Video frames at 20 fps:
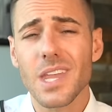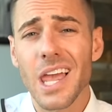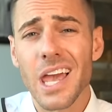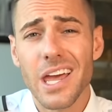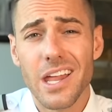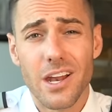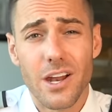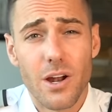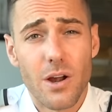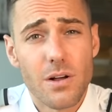
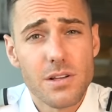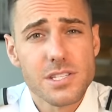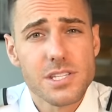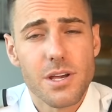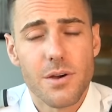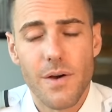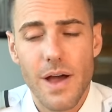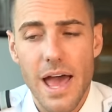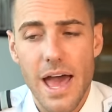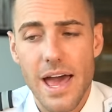and it
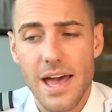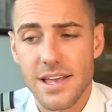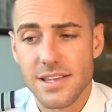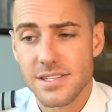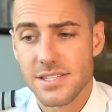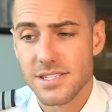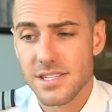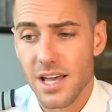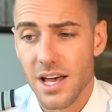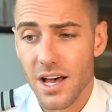also
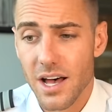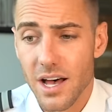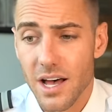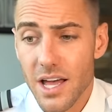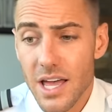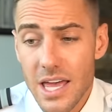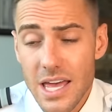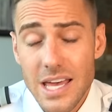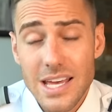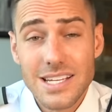has
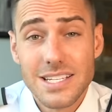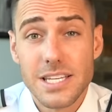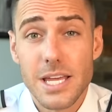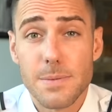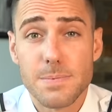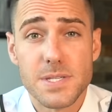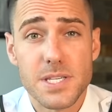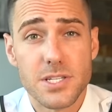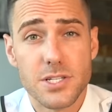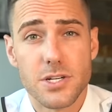
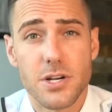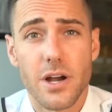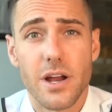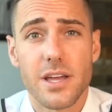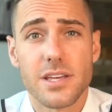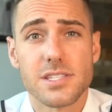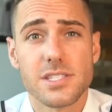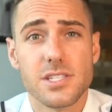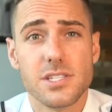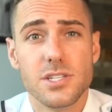tips and
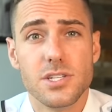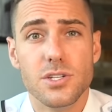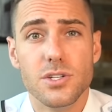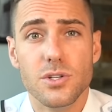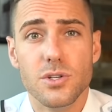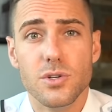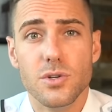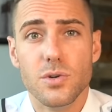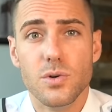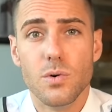tricks
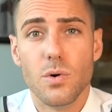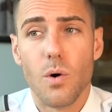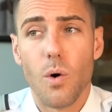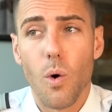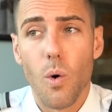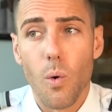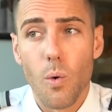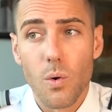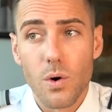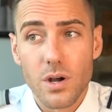to
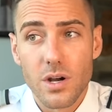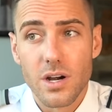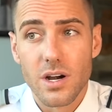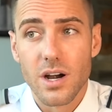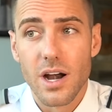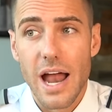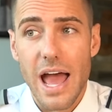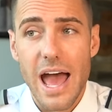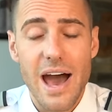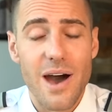
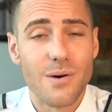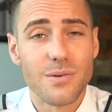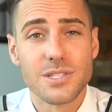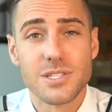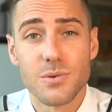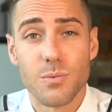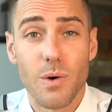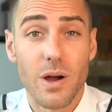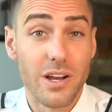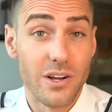order
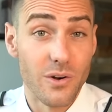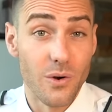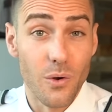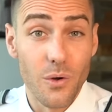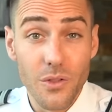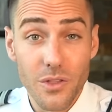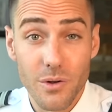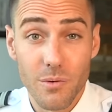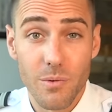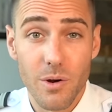out while you're
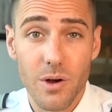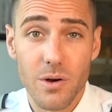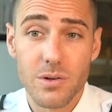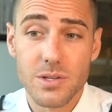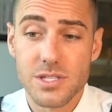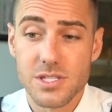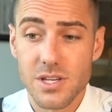on the road.